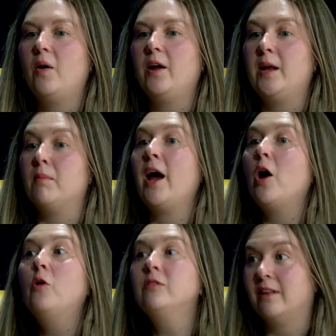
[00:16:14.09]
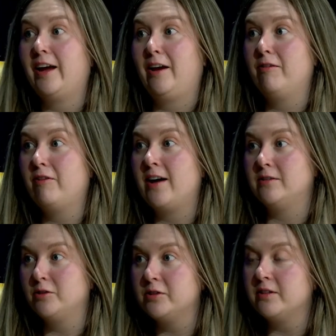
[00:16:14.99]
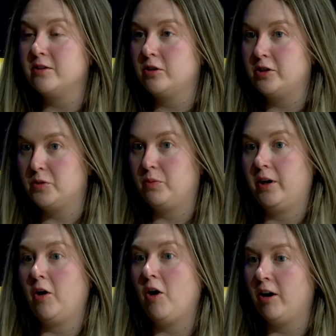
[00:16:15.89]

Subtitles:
in my own life, as soon as I started to bring